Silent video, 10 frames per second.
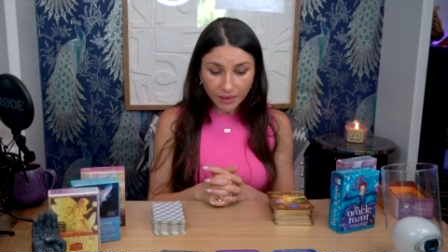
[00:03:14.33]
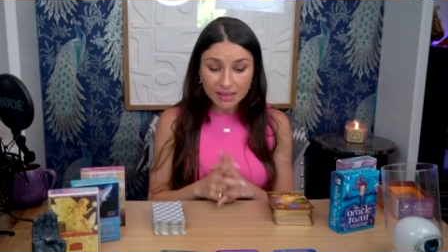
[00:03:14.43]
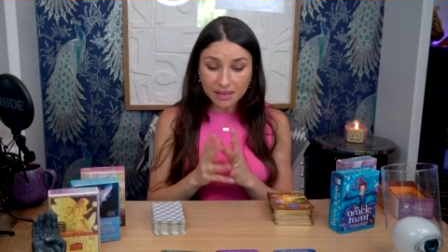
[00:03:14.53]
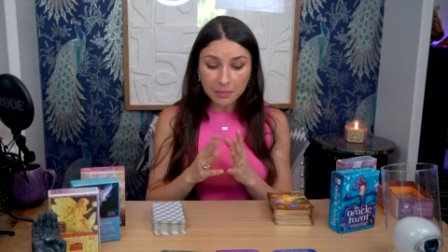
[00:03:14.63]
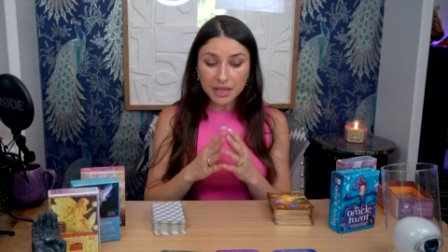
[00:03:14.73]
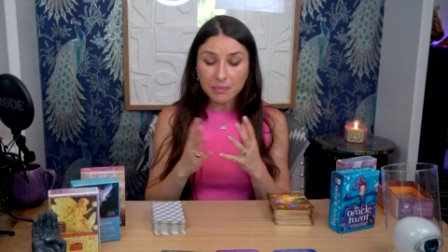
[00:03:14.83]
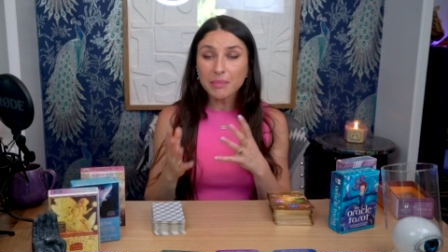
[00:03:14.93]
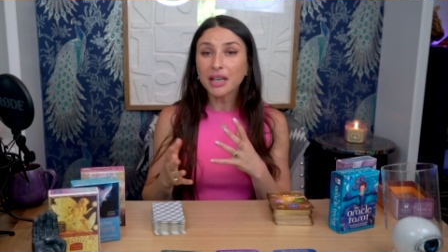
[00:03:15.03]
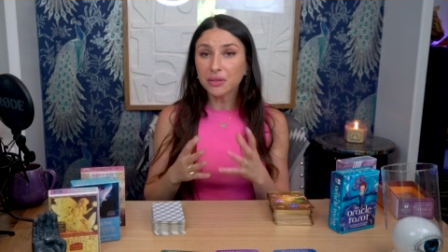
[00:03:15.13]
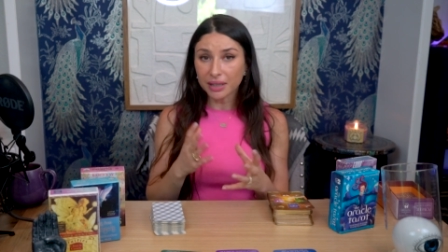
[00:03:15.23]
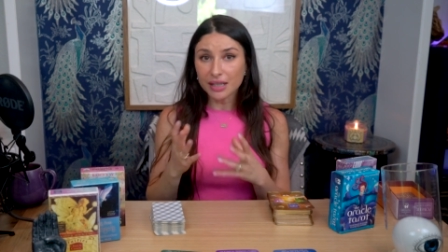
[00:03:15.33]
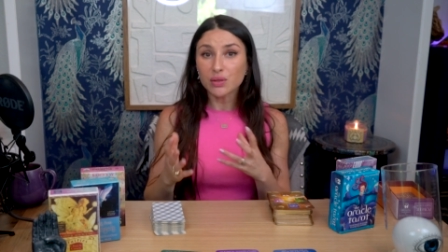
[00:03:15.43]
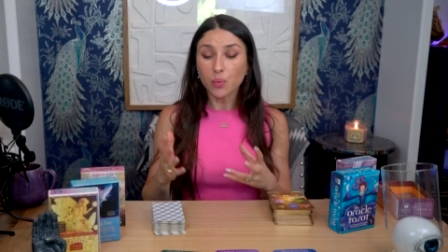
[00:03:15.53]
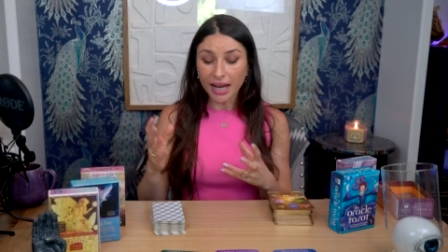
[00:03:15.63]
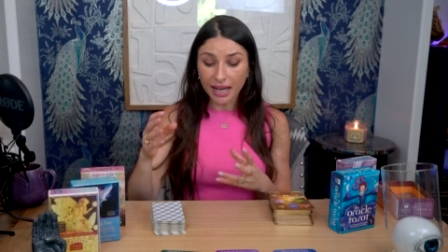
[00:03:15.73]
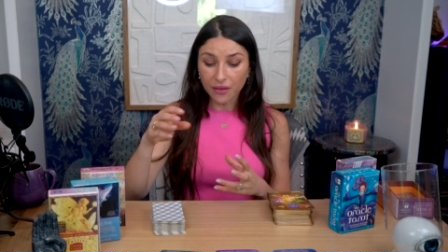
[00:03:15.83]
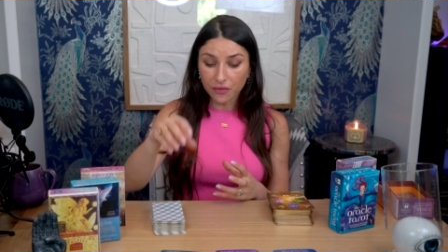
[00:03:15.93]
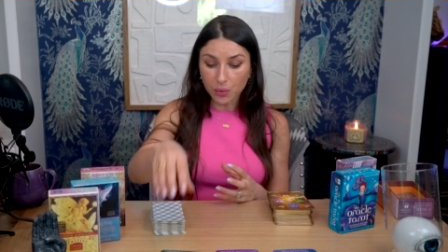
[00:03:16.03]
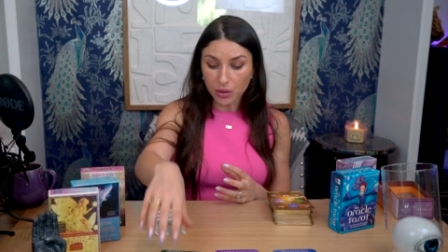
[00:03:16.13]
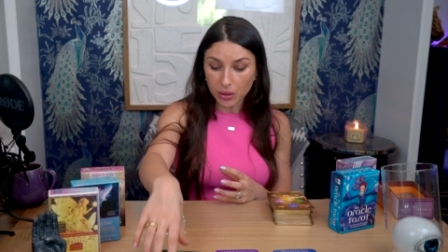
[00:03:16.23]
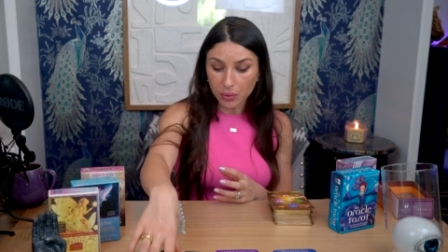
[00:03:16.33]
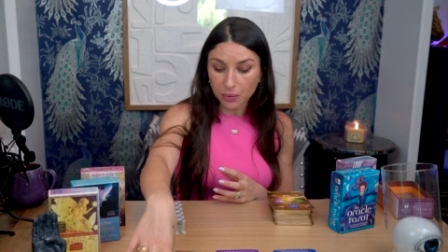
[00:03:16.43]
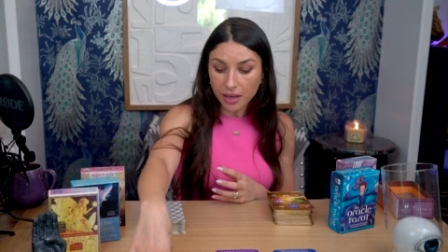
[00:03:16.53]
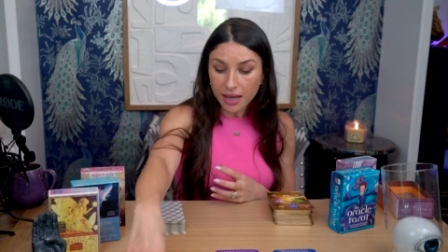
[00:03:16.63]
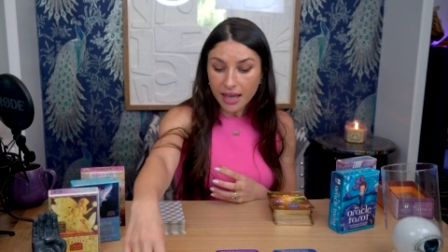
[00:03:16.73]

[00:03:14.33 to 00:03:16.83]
Something better is waiting for you.